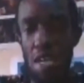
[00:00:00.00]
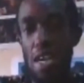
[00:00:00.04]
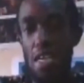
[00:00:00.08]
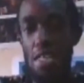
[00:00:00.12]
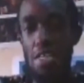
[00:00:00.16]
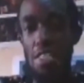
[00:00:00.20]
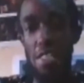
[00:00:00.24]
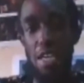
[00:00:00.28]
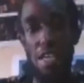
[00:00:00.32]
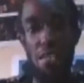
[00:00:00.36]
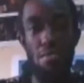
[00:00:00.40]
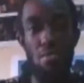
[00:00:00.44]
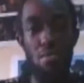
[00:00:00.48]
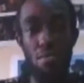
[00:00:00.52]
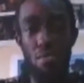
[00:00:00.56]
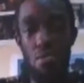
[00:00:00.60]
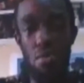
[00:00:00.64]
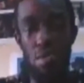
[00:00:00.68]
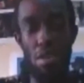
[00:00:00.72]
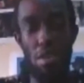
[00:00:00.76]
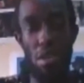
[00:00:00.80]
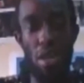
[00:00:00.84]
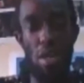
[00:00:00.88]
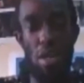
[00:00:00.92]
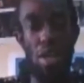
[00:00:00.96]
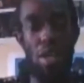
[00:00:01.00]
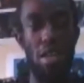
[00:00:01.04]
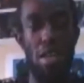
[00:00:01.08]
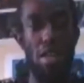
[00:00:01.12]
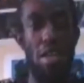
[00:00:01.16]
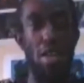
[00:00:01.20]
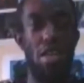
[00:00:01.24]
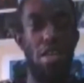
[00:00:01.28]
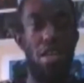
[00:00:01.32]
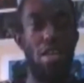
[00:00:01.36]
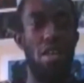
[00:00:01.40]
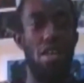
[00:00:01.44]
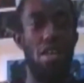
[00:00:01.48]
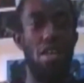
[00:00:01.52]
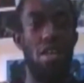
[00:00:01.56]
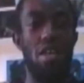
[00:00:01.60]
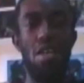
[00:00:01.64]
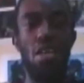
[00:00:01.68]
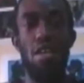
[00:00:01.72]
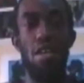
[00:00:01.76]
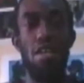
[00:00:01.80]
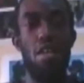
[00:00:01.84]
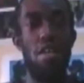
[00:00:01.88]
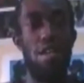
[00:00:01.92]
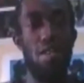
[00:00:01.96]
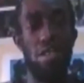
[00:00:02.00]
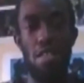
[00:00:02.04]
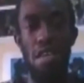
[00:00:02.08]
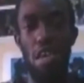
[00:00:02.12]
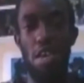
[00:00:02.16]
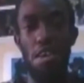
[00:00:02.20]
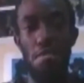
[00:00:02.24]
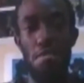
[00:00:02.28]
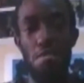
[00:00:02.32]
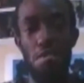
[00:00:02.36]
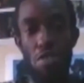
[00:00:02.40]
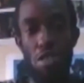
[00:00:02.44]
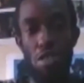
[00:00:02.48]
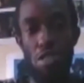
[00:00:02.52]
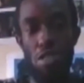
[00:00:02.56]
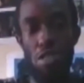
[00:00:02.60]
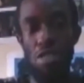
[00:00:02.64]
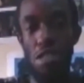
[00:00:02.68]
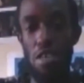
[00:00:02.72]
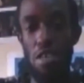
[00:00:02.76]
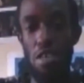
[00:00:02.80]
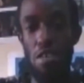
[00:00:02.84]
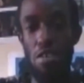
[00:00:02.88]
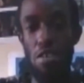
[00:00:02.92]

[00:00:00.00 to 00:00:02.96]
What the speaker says: and time, less time wasting.